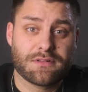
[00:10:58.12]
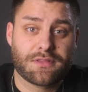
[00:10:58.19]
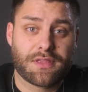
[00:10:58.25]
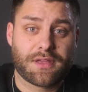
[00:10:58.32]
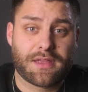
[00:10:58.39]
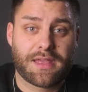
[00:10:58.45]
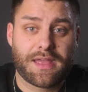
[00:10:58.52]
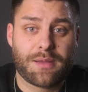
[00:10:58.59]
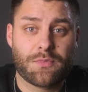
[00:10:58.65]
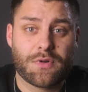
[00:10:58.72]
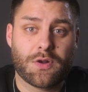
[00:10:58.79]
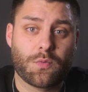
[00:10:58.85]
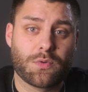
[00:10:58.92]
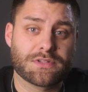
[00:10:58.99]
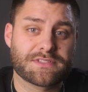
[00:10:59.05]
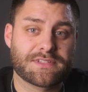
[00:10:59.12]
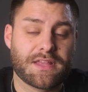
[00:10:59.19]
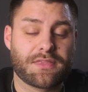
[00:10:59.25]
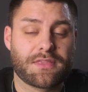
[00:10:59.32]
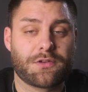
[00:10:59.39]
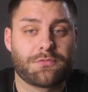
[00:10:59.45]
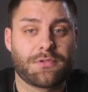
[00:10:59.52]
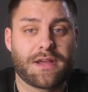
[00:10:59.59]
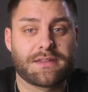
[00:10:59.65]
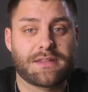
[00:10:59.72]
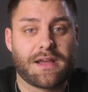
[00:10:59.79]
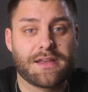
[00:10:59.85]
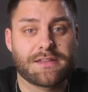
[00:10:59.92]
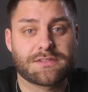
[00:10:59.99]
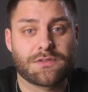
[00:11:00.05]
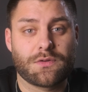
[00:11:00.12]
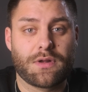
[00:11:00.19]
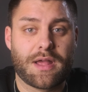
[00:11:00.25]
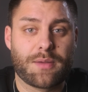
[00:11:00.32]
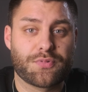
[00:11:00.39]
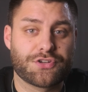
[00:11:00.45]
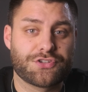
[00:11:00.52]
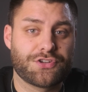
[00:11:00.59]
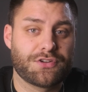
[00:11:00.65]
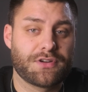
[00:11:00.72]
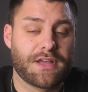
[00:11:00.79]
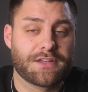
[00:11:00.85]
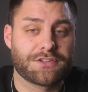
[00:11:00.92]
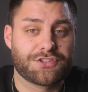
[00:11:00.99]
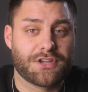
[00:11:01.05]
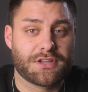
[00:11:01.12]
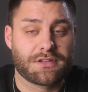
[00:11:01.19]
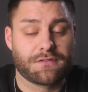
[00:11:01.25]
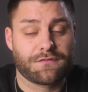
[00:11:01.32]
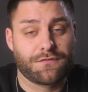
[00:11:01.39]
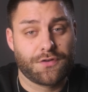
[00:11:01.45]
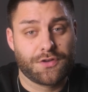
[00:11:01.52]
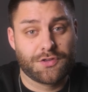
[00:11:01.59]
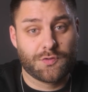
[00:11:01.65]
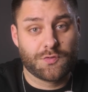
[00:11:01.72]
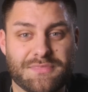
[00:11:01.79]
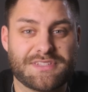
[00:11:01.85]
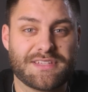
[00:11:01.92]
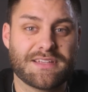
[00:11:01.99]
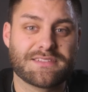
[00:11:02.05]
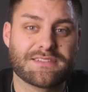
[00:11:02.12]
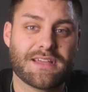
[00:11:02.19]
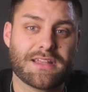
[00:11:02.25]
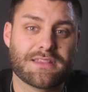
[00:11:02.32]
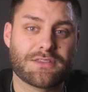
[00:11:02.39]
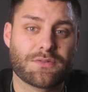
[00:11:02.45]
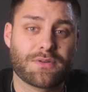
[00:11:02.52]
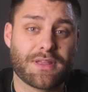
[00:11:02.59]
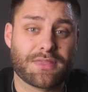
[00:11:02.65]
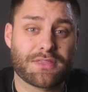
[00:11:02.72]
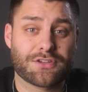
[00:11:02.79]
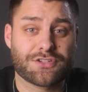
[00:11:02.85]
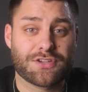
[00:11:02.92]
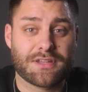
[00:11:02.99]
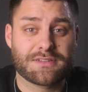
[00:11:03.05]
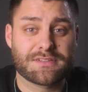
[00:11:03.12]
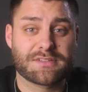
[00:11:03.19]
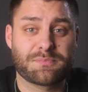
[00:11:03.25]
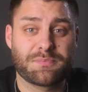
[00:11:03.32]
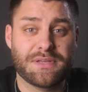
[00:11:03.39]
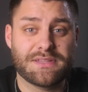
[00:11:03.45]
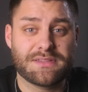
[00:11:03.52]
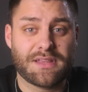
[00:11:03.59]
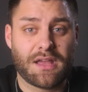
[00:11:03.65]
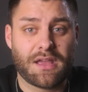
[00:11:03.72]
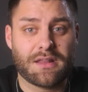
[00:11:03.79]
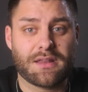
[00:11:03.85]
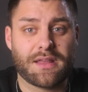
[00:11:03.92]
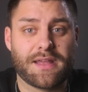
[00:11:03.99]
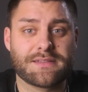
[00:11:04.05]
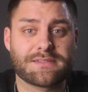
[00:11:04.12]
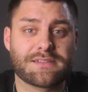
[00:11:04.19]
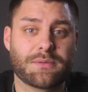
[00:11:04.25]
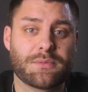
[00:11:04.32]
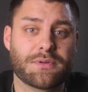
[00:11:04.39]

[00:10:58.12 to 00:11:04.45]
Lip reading: the camera will set the right ISO, aperture and shutter for you. Besides that, you get the shutter speed dial and some